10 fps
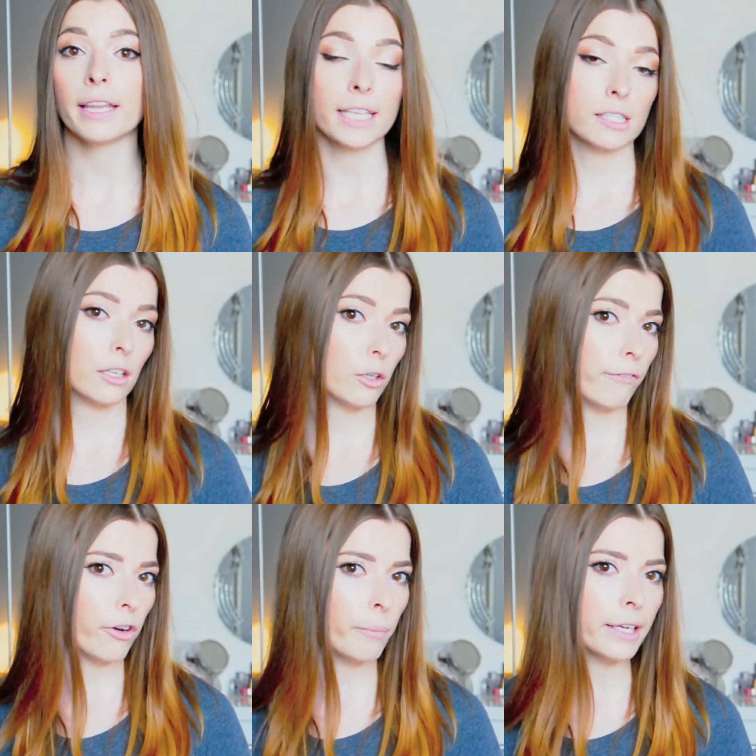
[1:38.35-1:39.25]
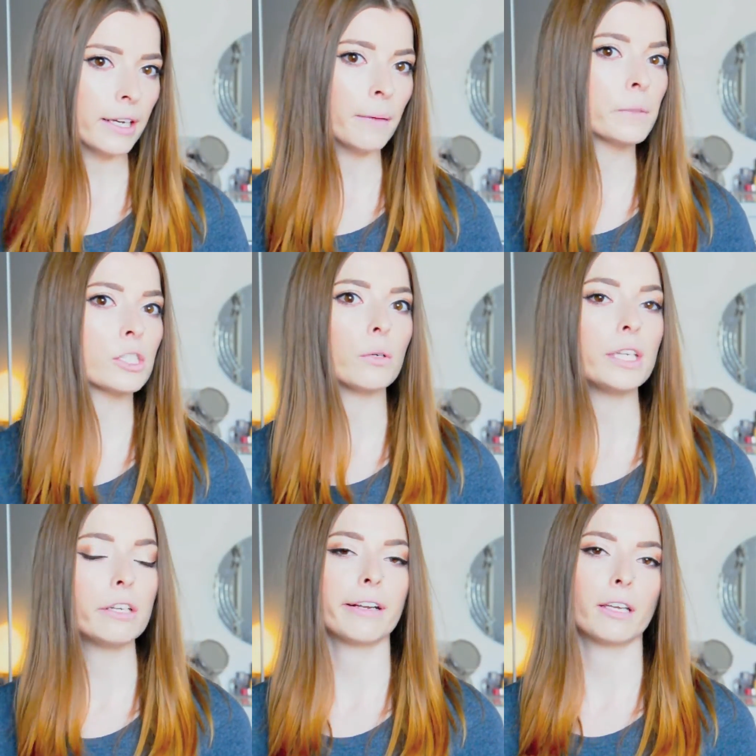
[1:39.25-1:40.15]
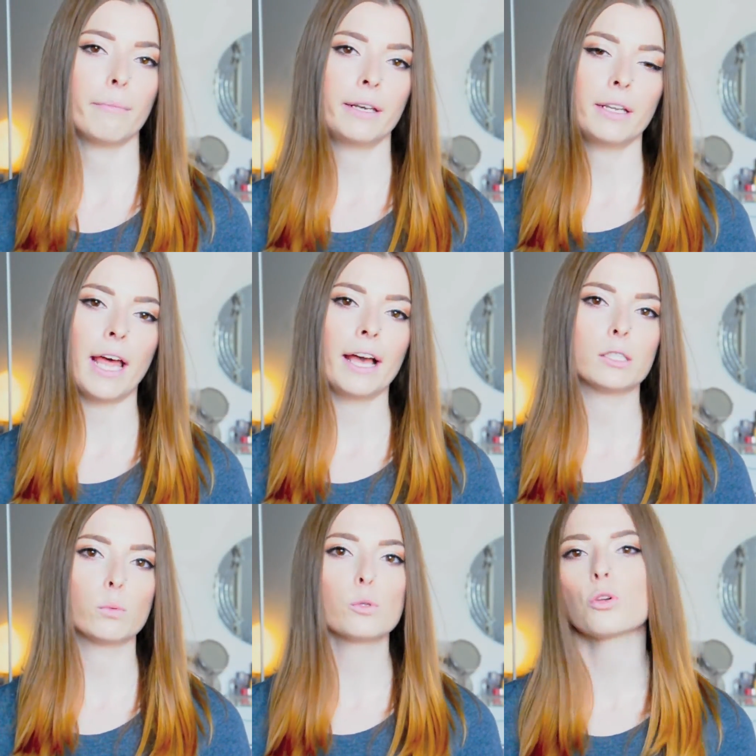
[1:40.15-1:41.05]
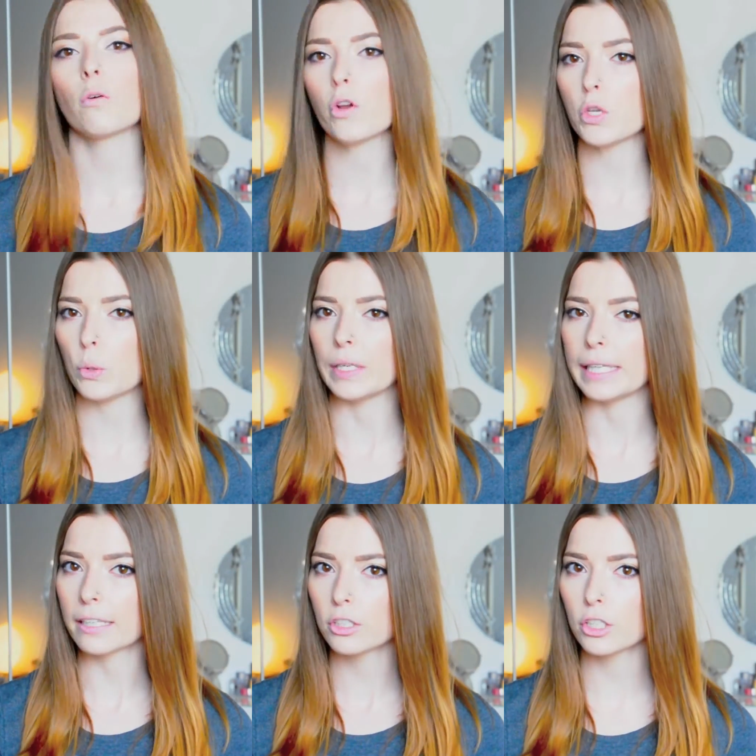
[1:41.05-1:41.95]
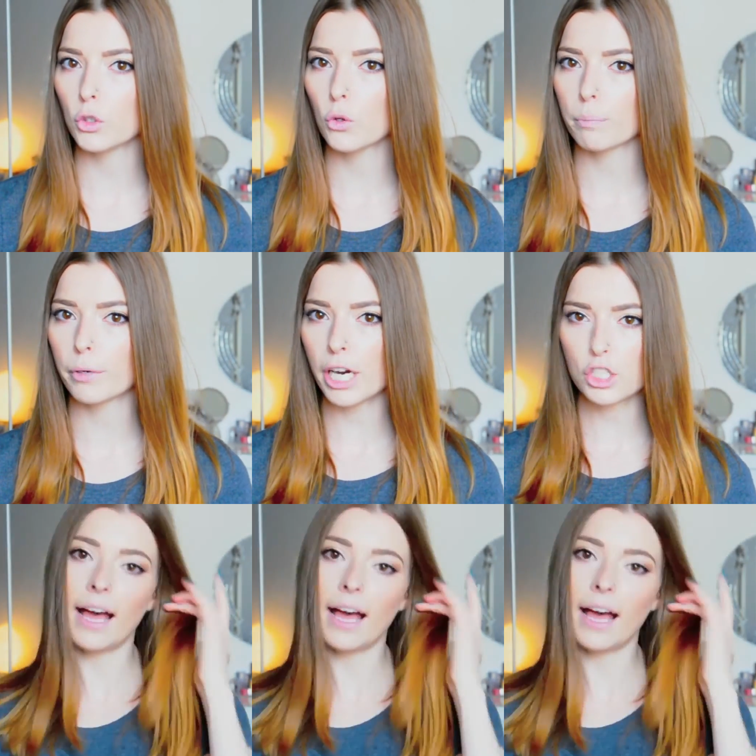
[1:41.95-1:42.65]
and that's not good for my gums, so he recommended I switch over to an electric toothbrush.